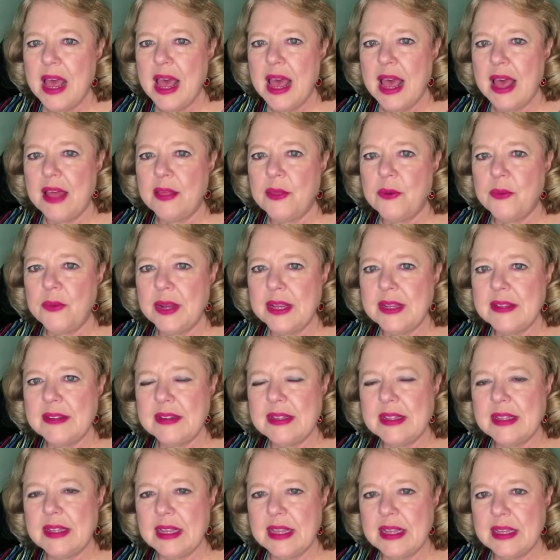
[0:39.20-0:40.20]
And the
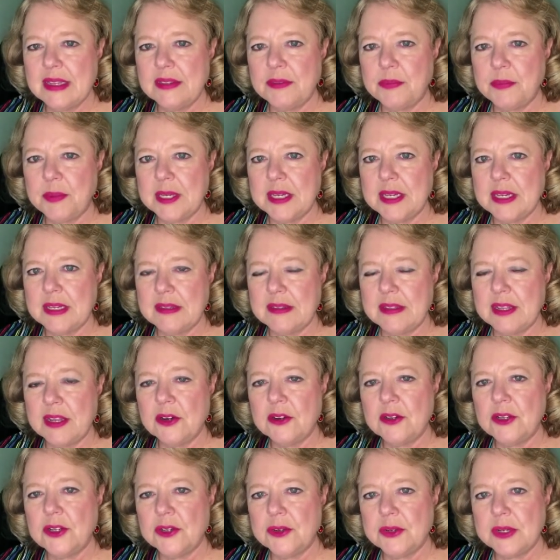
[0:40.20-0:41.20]
reason is because
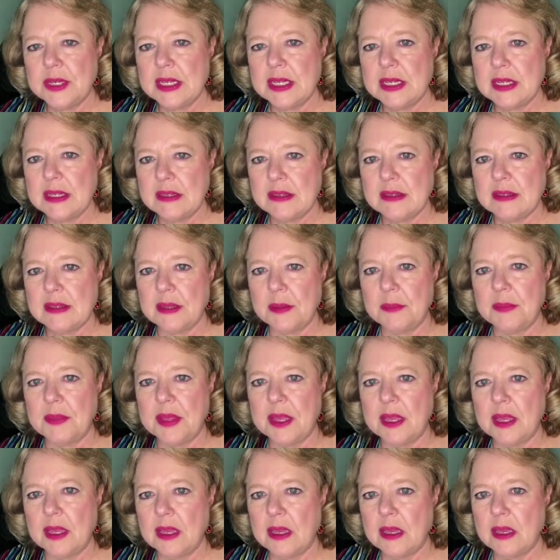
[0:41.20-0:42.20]
they're doing
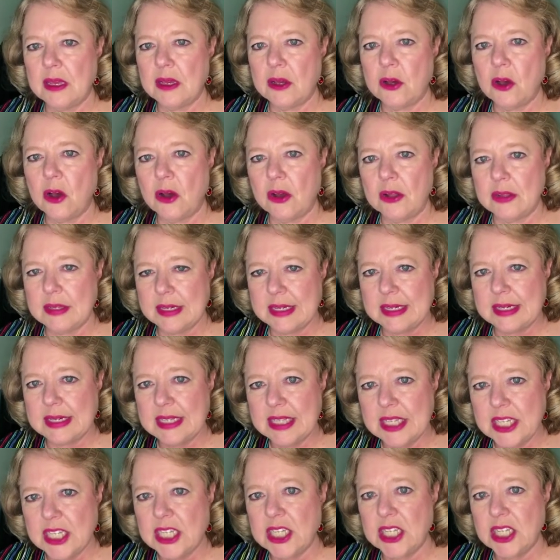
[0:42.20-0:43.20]
something called a
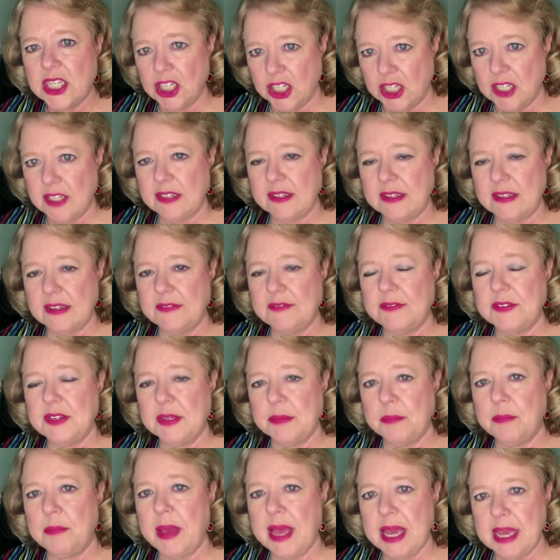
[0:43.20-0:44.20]
contingency
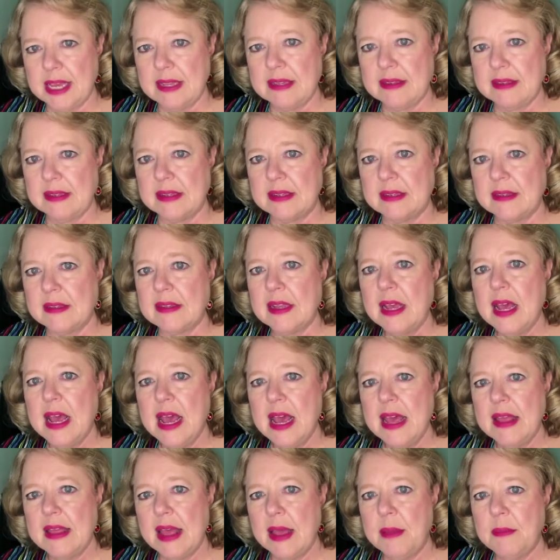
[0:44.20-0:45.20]
fee basis.
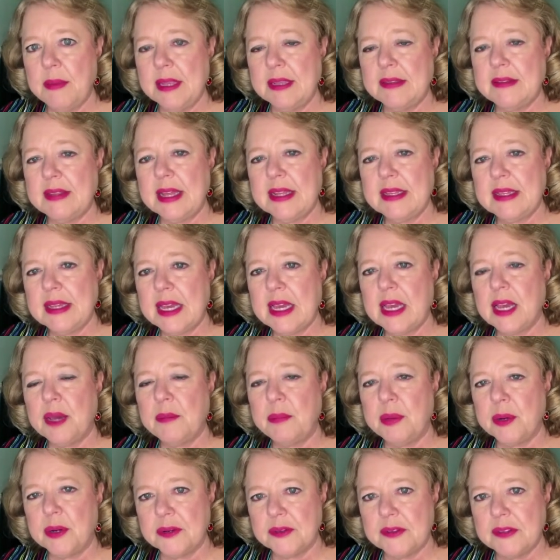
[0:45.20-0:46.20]
That means they take a
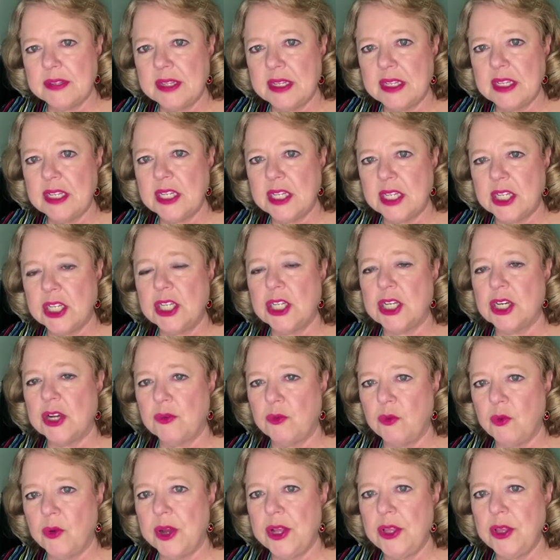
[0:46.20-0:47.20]
percentage
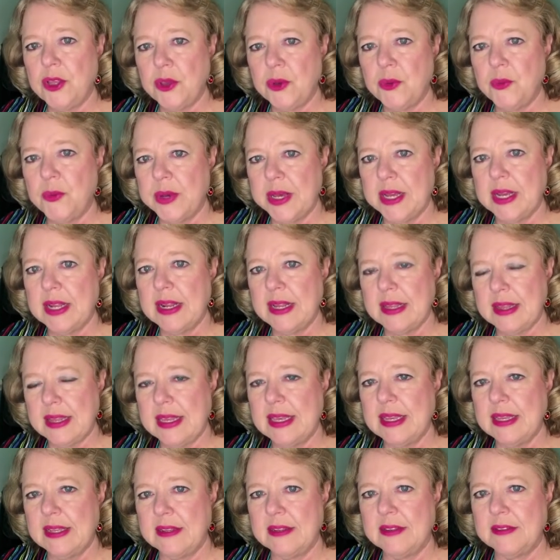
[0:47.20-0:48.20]
of what you win at
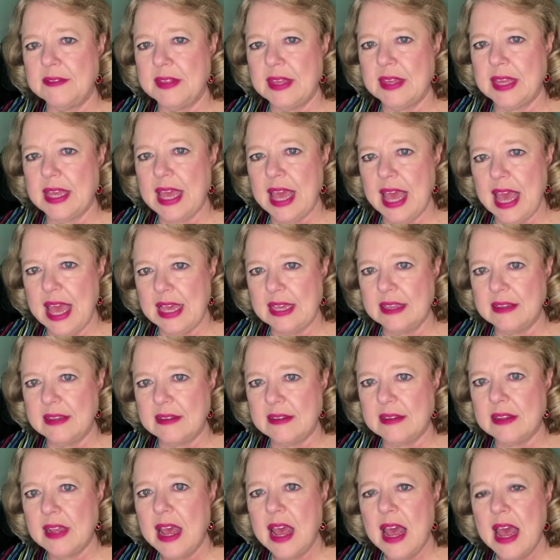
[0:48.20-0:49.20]
the end of the
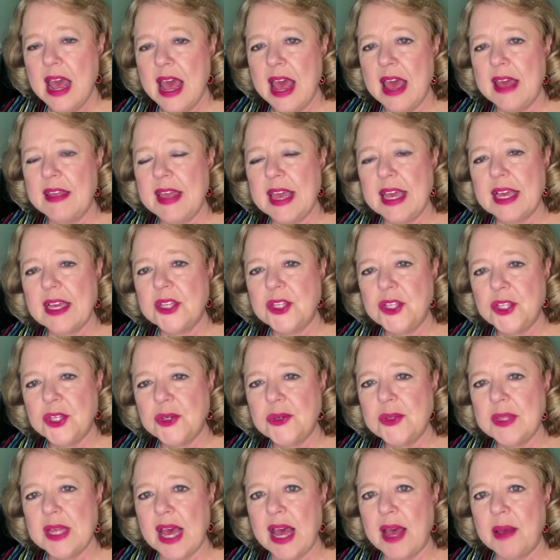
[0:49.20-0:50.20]
case. And they can
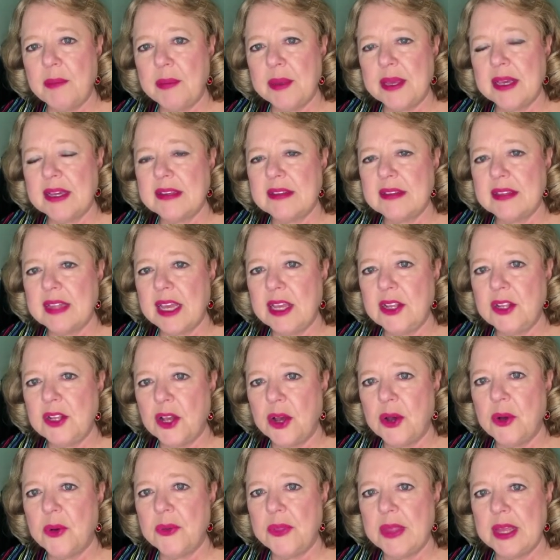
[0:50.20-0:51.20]
do that because they
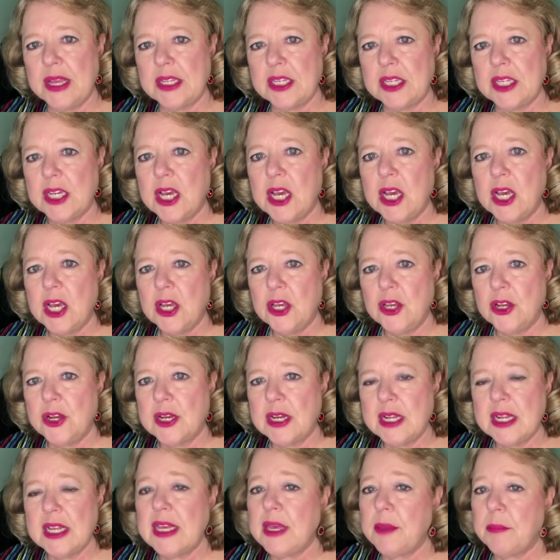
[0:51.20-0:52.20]
know that you're
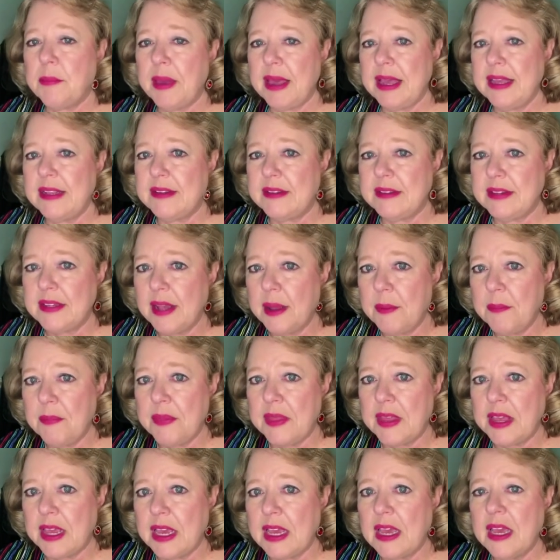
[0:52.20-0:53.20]
going to get paid
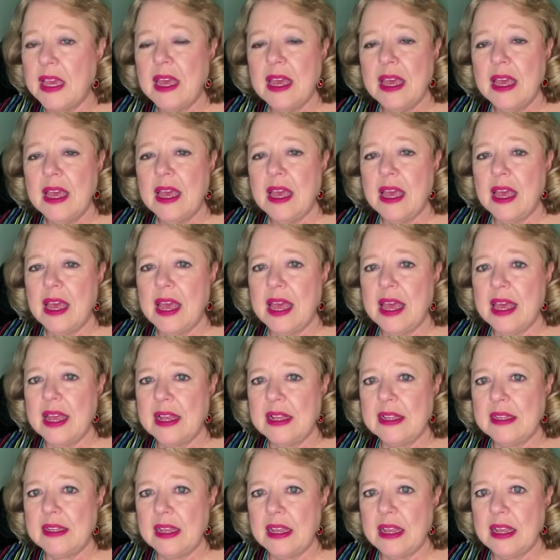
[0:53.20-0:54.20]
something
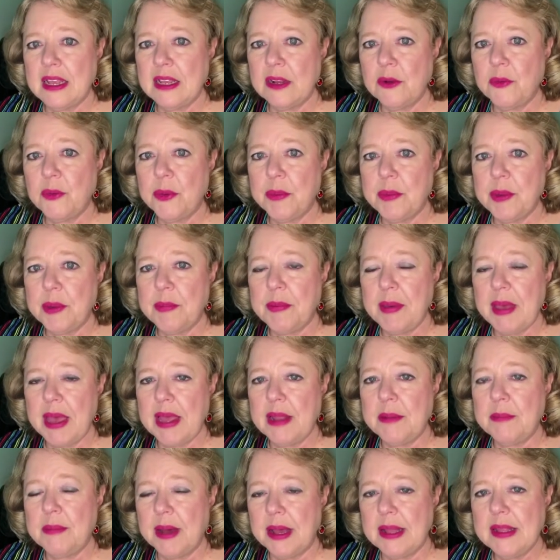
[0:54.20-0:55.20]
and it will be
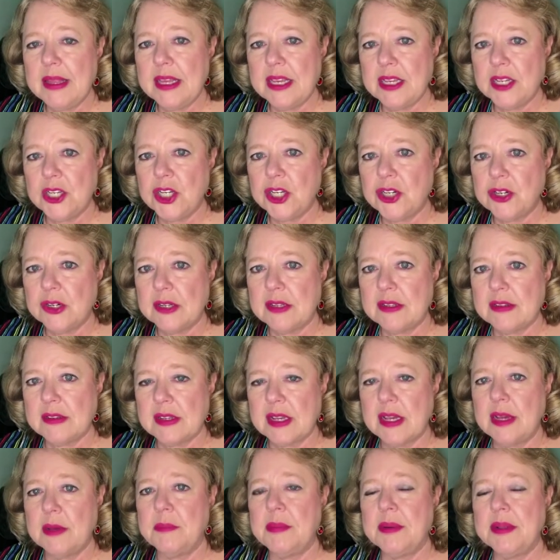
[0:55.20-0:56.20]
paid by the insurance
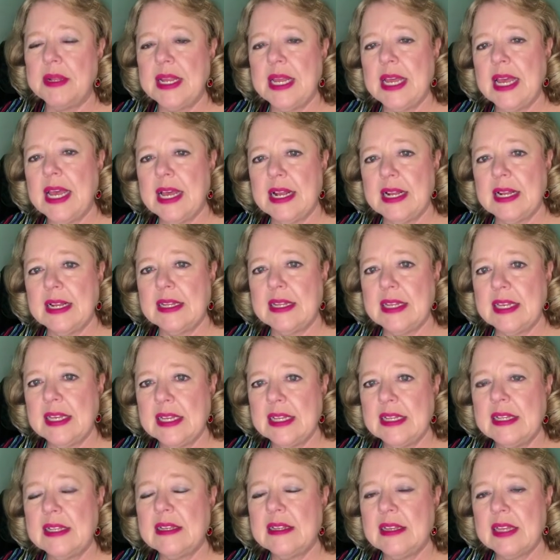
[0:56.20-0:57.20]
company. And at the
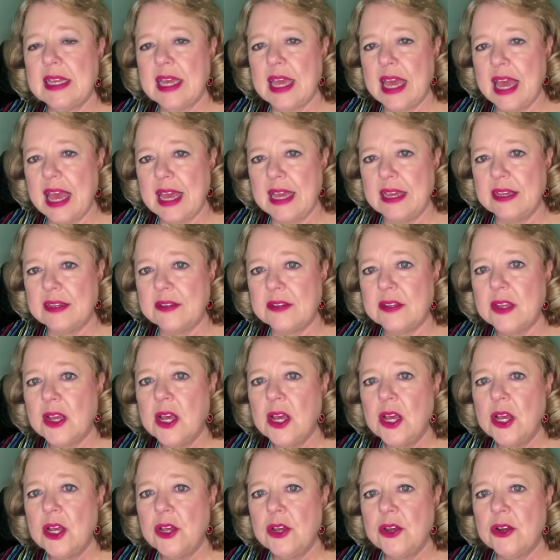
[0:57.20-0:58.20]
end of the case,
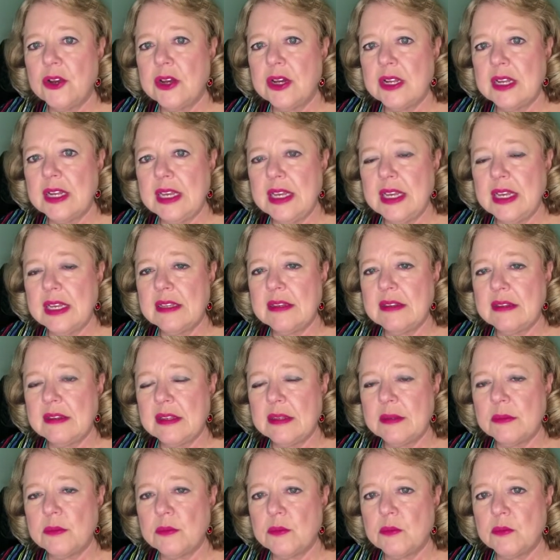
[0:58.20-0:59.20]
you're going to get
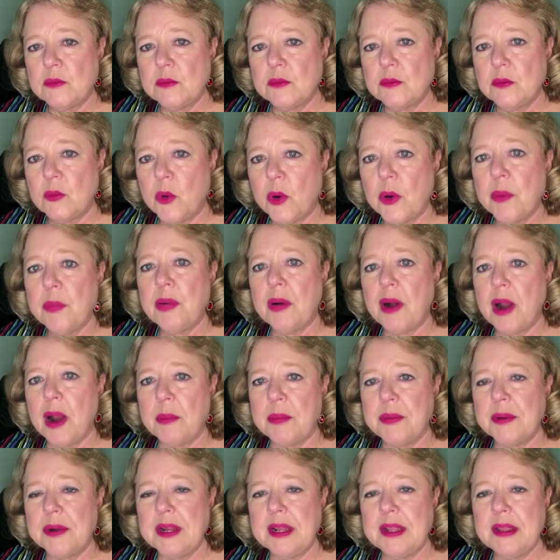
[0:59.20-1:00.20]
more
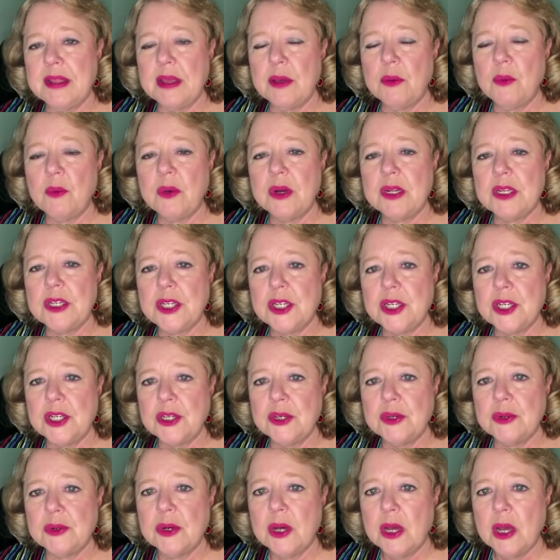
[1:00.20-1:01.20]
property than what
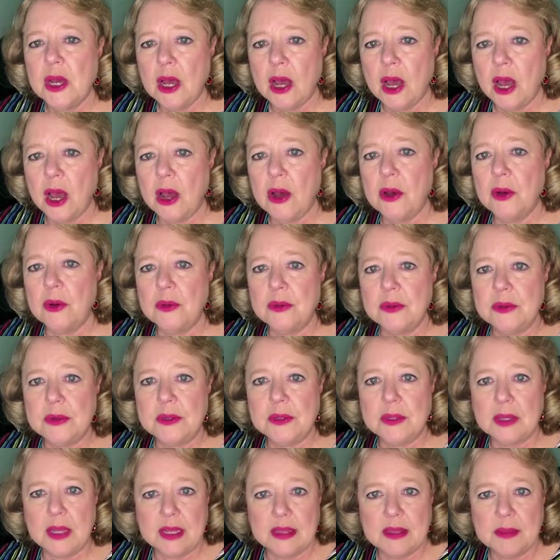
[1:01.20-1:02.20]
you
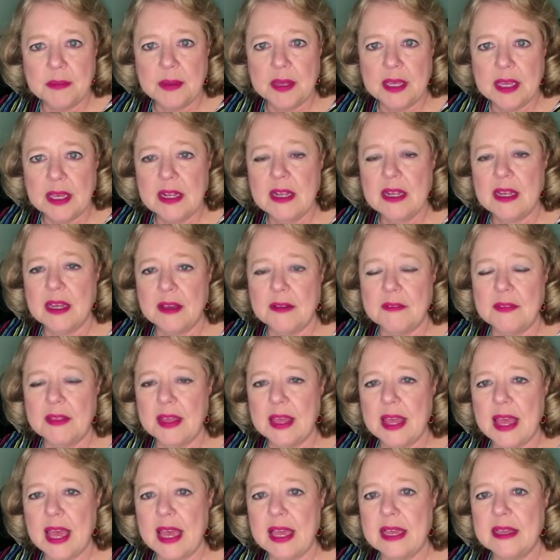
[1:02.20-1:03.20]
owned at the beginning of the
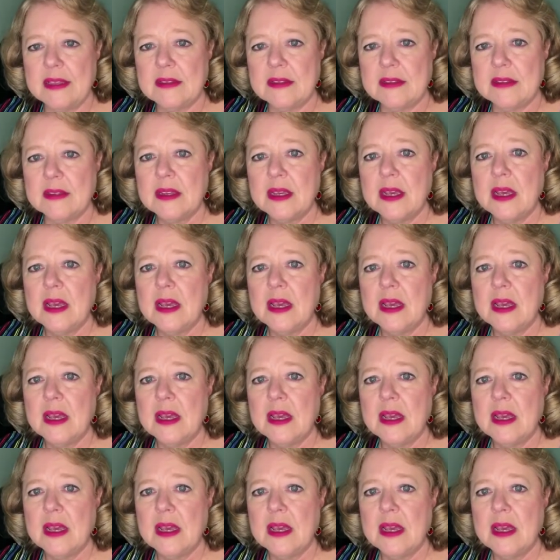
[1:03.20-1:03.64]
case.